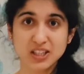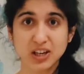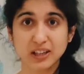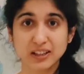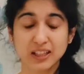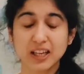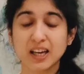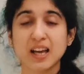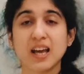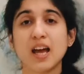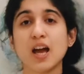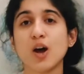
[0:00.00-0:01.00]
shakti.
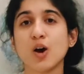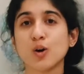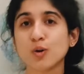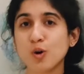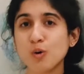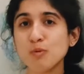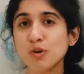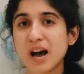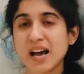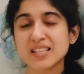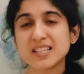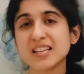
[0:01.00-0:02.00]

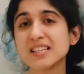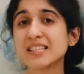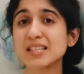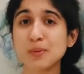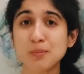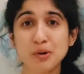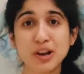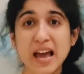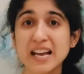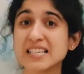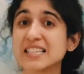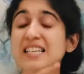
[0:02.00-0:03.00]
Gomukhasana
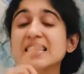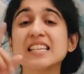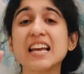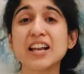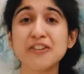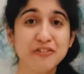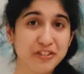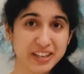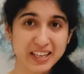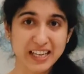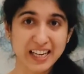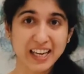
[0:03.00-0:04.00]
symbolizes
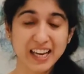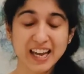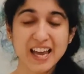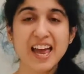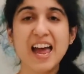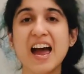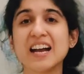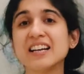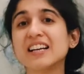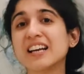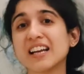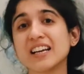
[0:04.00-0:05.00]
infinity
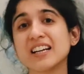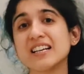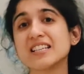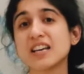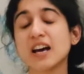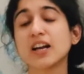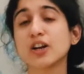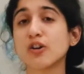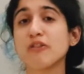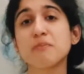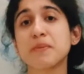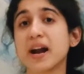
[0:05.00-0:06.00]
and it creates
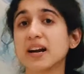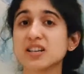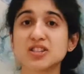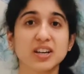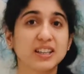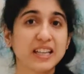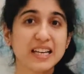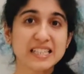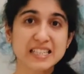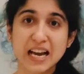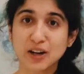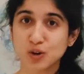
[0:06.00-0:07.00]
circuit of prana shakti
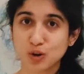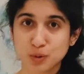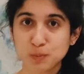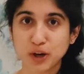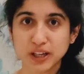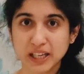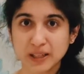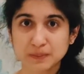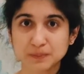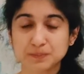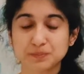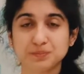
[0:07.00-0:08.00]
inside your body.
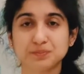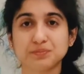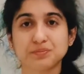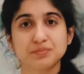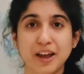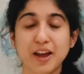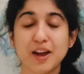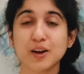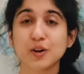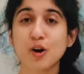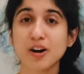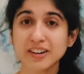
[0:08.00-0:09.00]

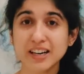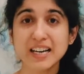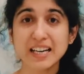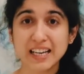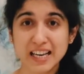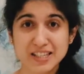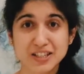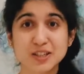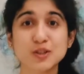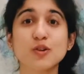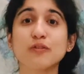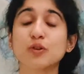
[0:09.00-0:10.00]

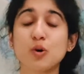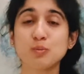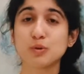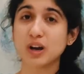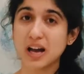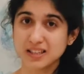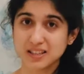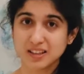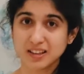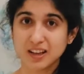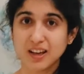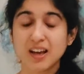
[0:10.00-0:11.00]
Contraindications of
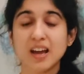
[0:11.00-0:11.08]
Gomukhasana.